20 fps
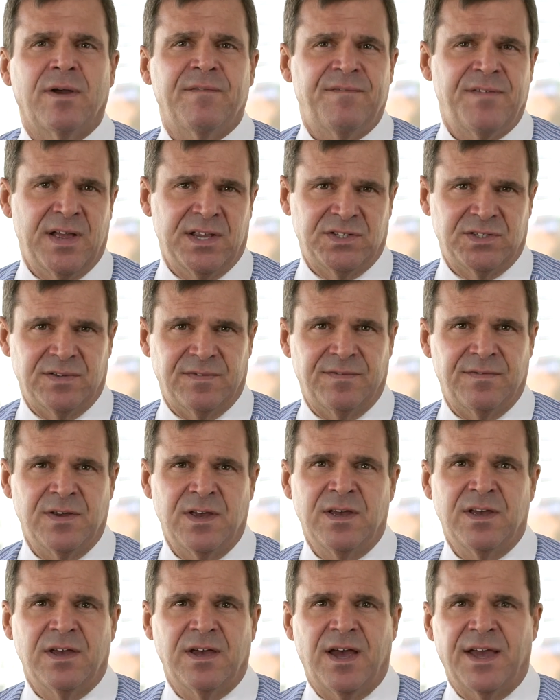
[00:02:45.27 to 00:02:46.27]
offensive
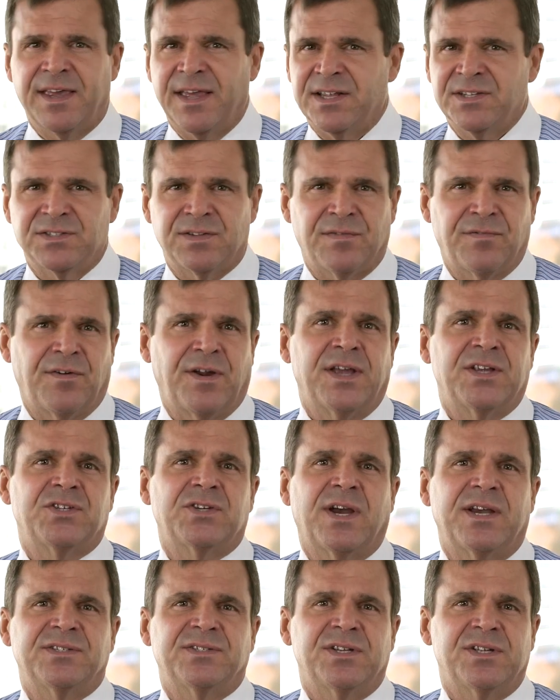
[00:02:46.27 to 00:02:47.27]
against the
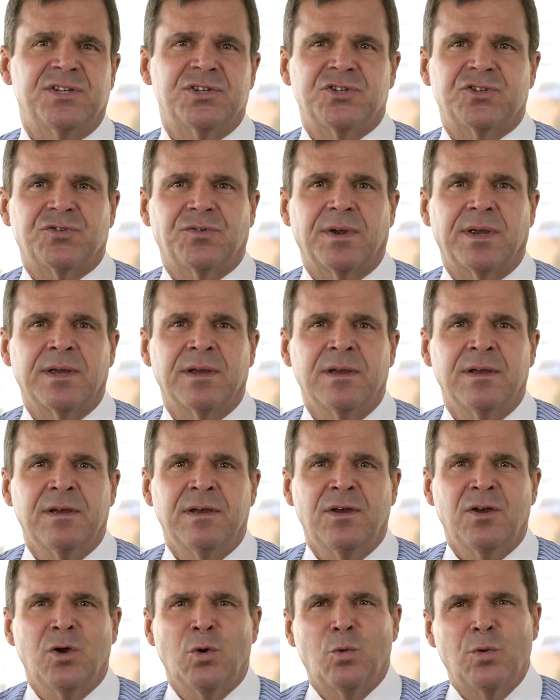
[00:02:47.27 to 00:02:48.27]
franchise industry,
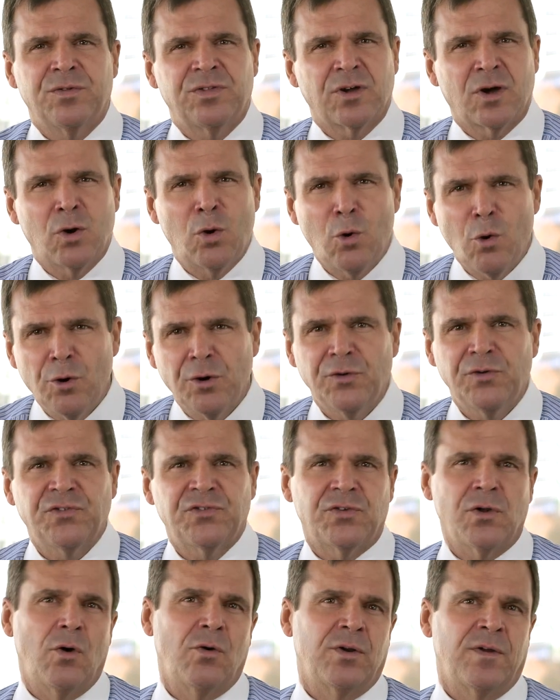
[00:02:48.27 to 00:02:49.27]
with the
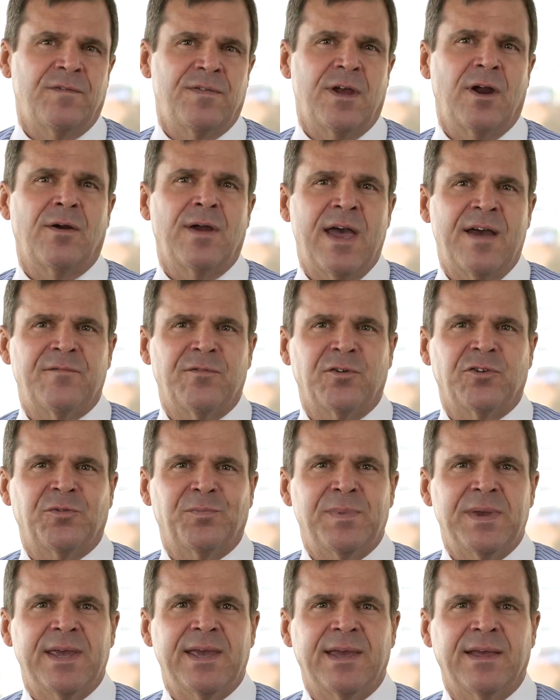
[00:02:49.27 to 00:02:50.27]
cornerstone of their efforts
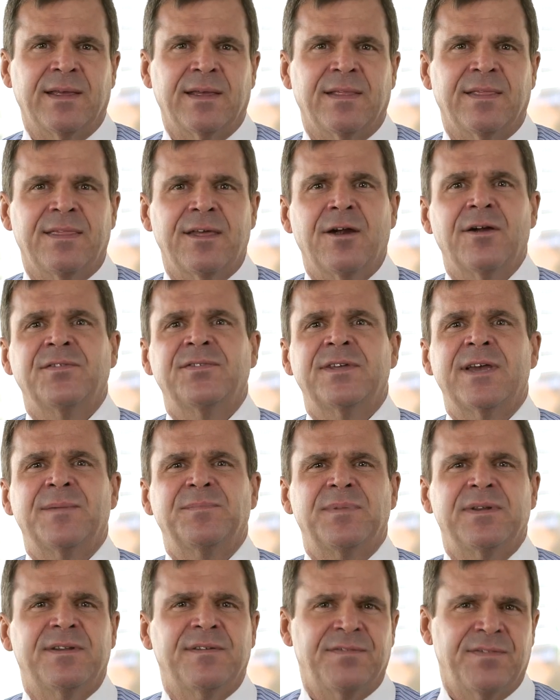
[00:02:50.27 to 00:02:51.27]
being their
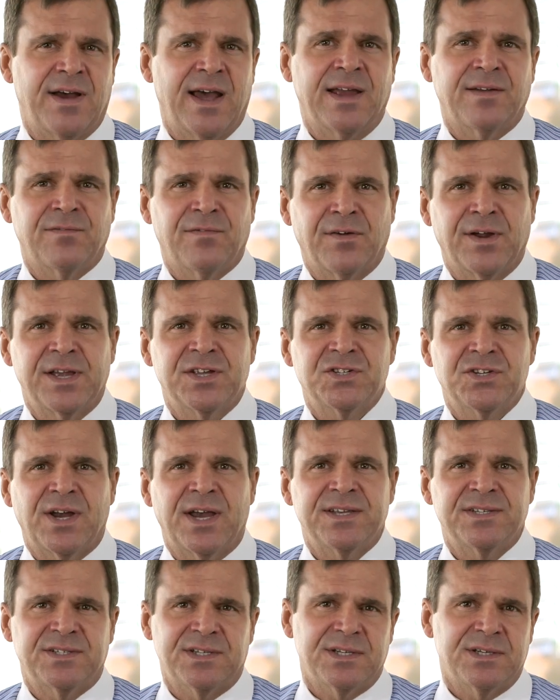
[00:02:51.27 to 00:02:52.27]
attempt to define
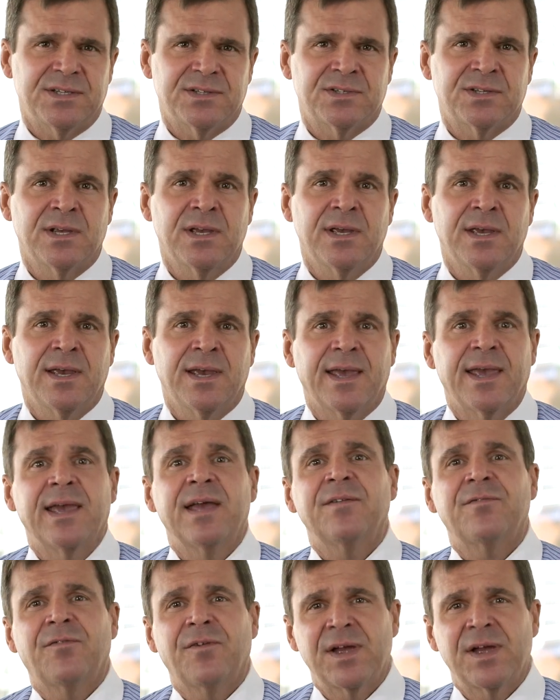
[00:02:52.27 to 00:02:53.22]
franchisees and